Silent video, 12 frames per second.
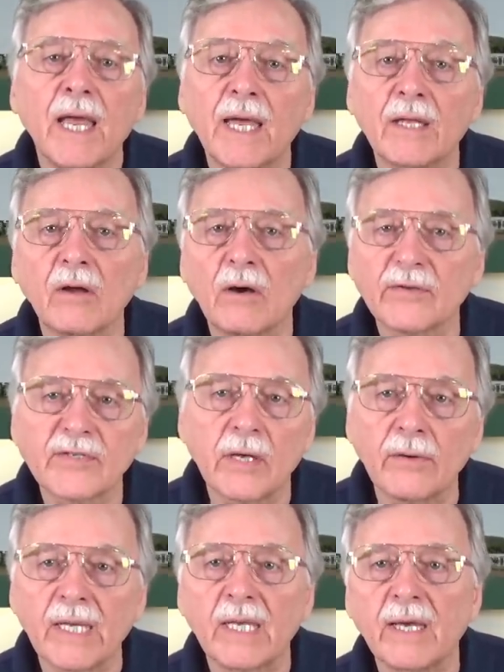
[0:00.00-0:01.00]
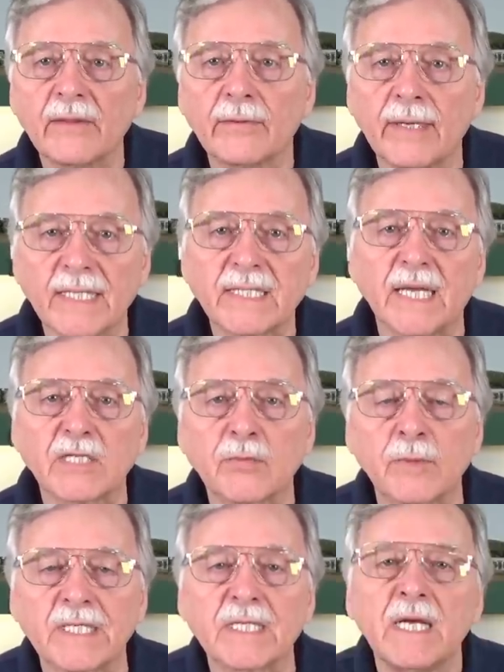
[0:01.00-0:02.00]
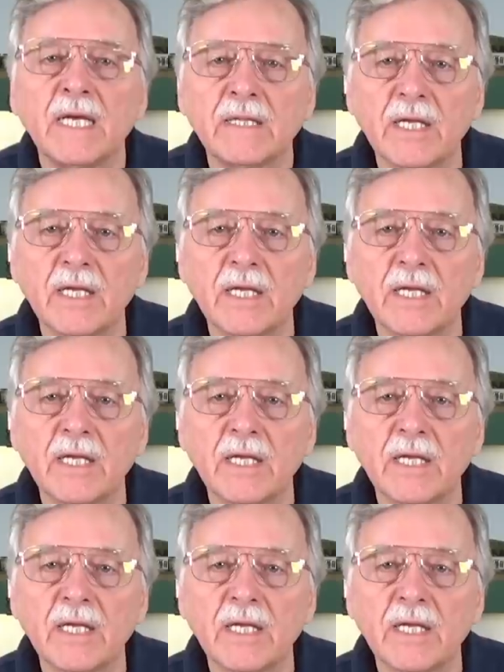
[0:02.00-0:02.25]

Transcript: and also any other accessories